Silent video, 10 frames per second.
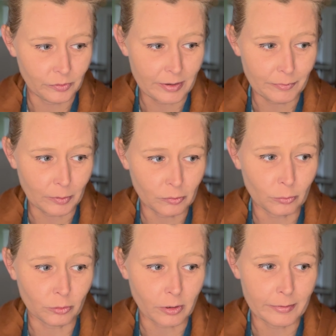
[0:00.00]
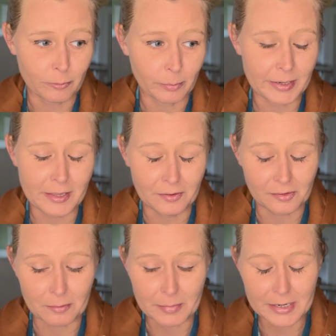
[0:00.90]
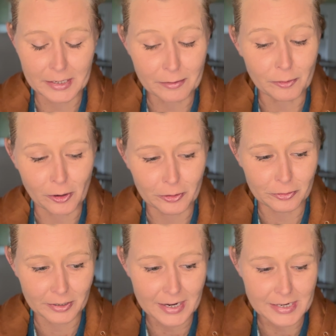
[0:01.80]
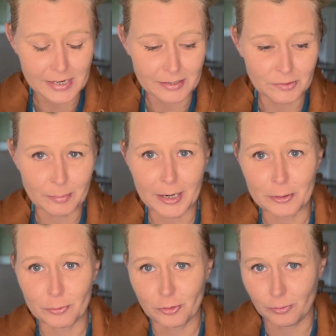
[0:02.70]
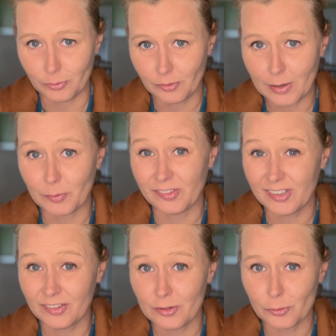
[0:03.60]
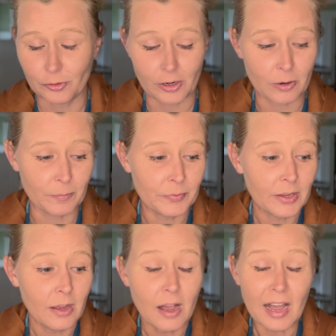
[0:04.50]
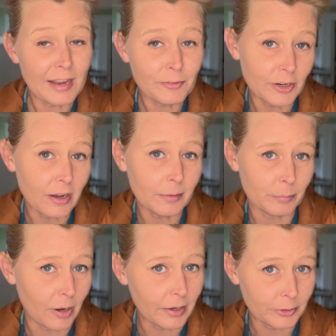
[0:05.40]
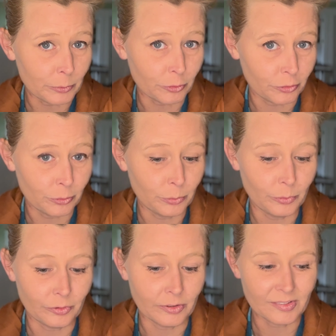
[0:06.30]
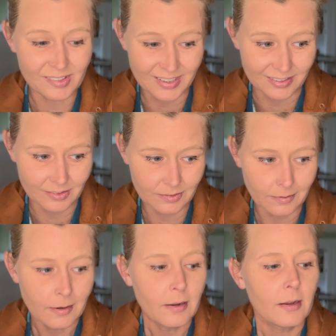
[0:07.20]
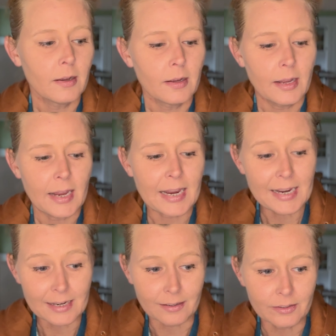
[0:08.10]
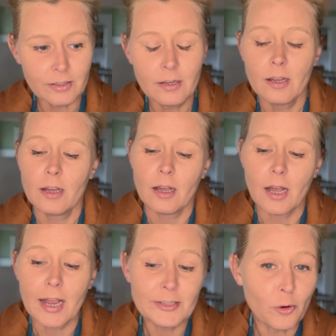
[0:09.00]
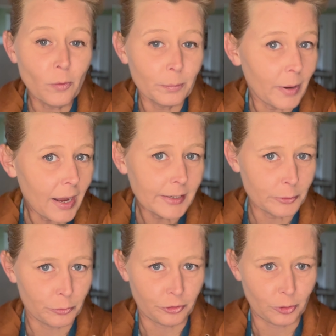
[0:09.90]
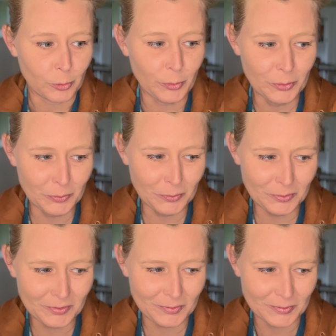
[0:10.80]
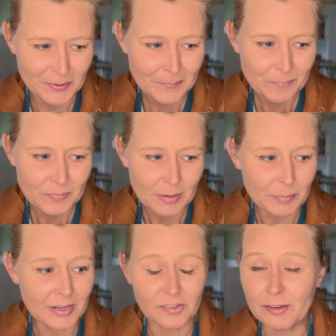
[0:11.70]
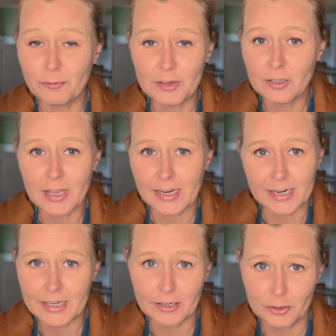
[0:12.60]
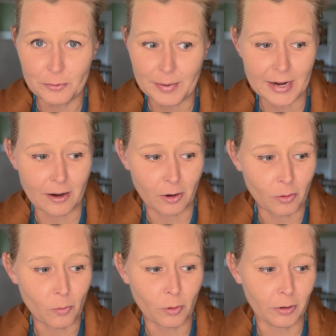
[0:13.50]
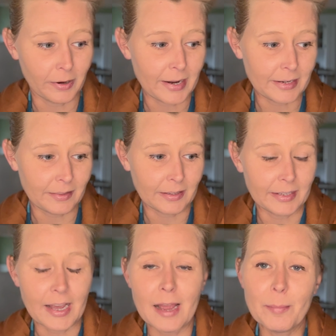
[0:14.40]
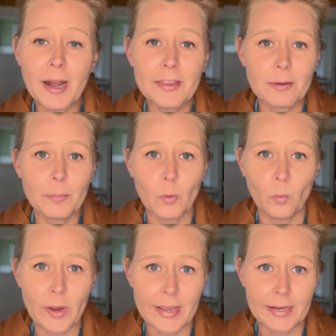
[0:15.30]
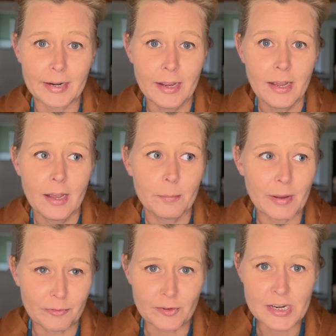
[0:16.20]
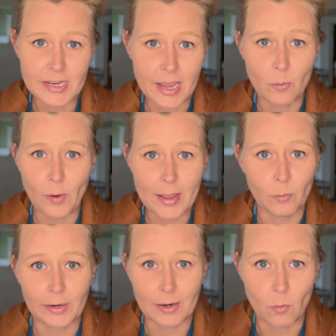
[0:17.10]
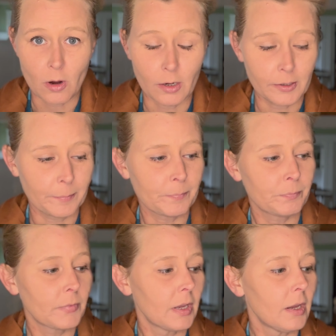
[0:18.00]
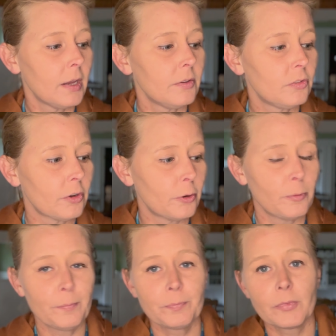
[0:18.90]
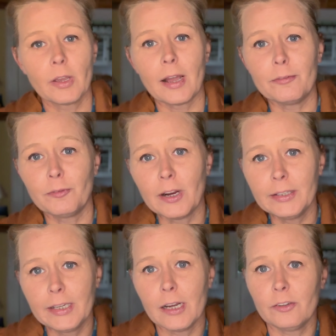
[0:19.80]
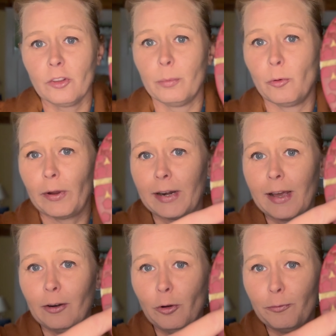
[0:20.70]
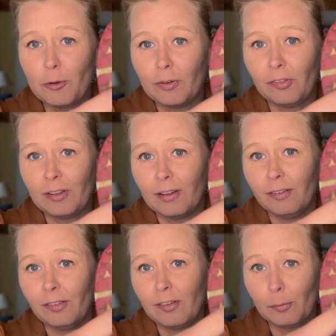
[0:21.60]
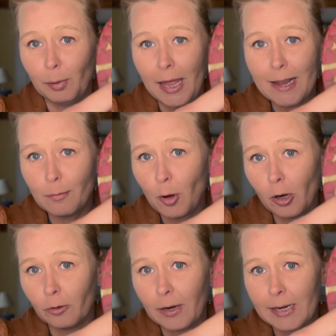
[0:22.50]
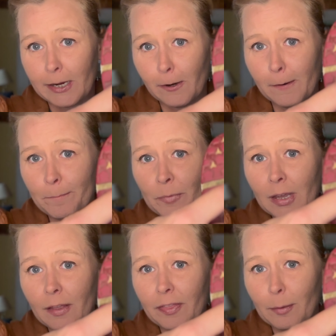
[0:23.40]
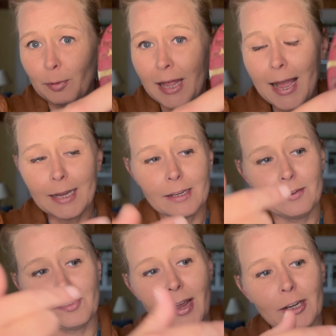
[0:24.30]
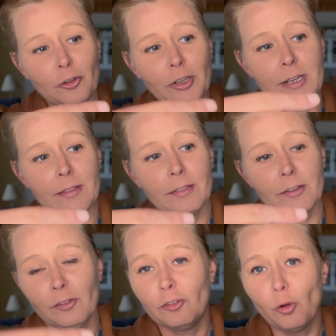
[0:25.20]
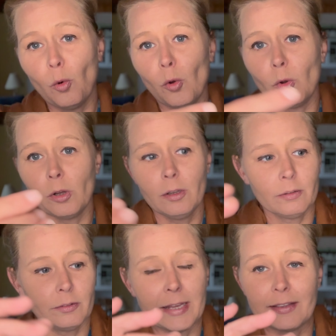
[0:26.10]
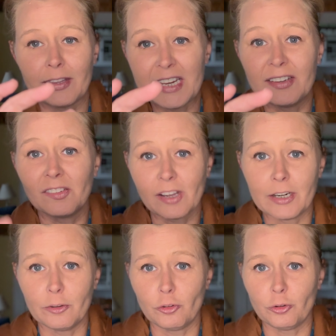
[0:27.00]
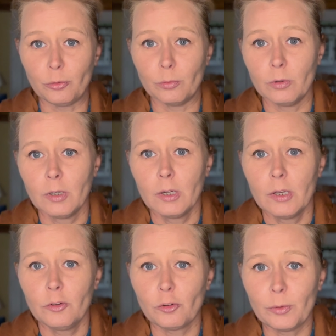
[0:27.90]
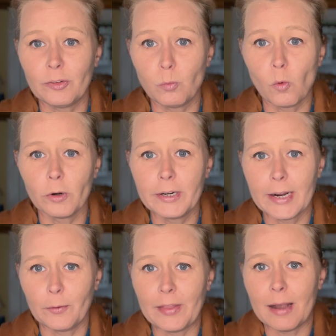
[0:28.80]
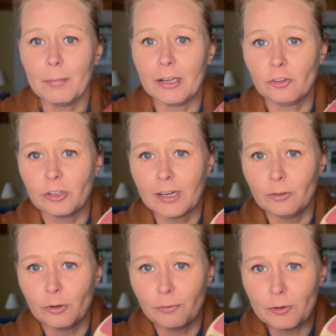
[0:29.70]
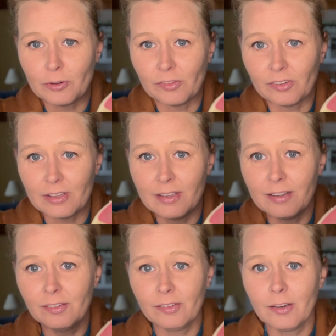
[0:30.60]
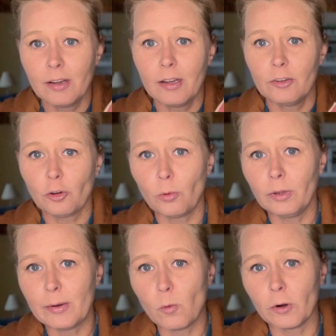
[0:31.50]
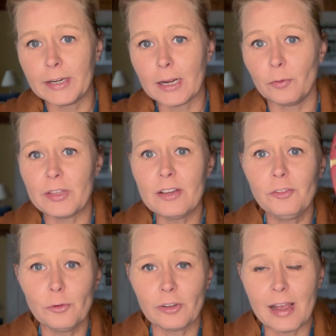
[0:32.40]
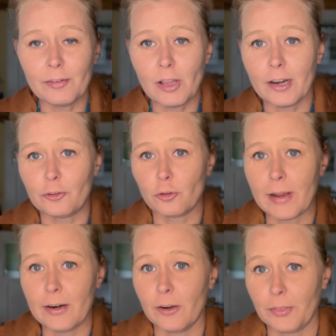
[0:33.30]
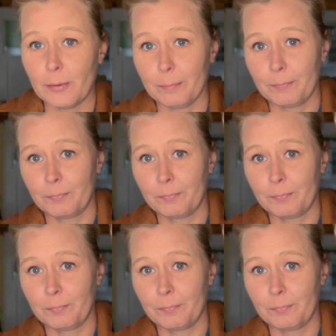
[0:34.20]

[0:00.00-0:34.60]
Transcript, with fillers: They felt so sorry for me they sent me a gift card to Nike to buy new shoes. That was 6 years ago. I have not bought new shoes since. And I don't buy new shoes because I feel like I need a new pair or anything like that. I buy them when my feet get wet when I walk. So I finally got to the point. I don't know if you can see this. This black part right here, the black is actually the sole, like the inside of the shoe. So it's worn down that much. And I don't know if you can see this, totally worn down. These used to have a lot of tread on them.